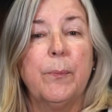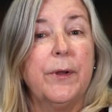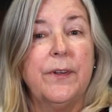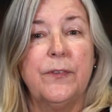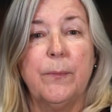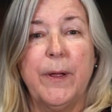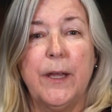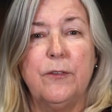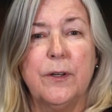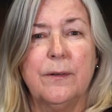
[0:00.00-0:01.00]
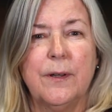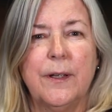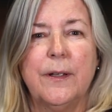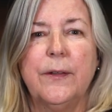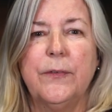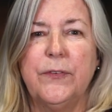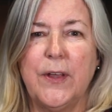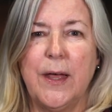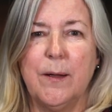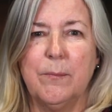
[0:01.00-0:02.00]
of participation,
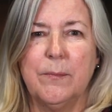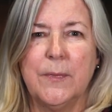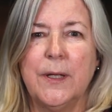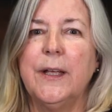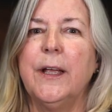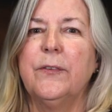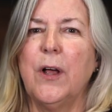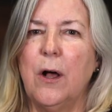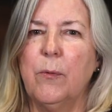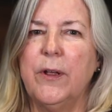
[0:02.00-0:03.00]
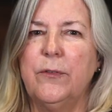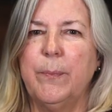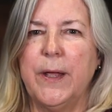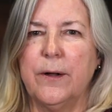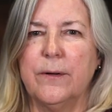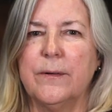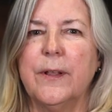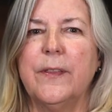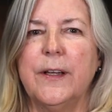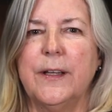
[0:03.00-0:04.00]
some is always better
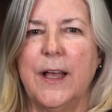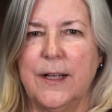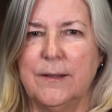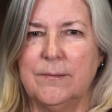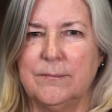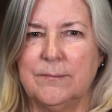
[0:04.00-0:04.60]
than none.